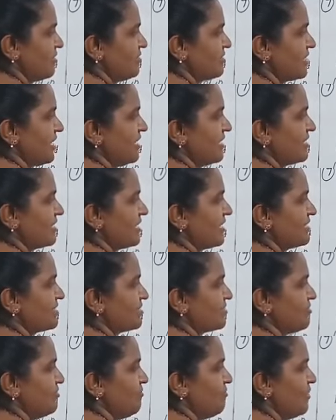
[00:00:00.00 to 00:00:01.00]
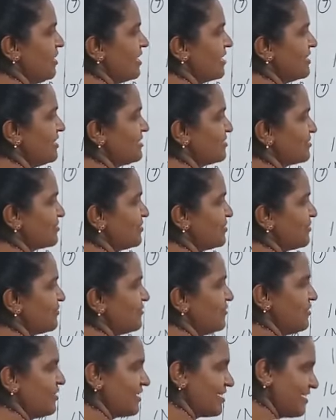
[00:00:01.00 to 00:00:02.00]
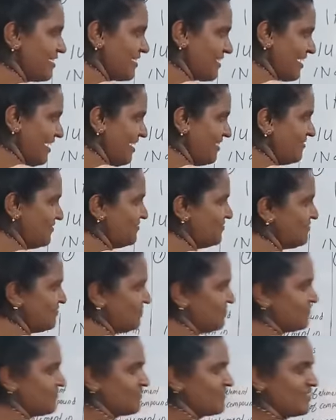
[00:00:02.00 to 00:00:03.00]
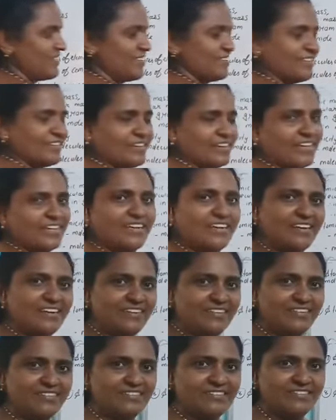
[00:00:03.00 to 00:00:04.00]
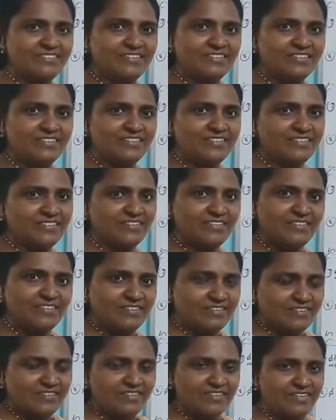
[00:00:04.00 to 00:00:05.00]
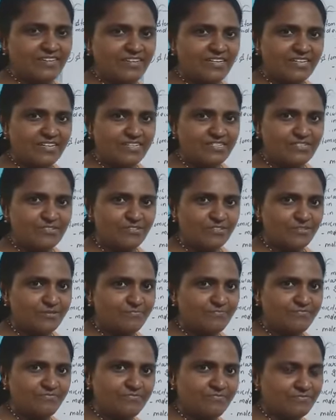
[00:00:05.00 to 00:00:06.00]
into 10 raised to minus 24 gram. Clear? Understood?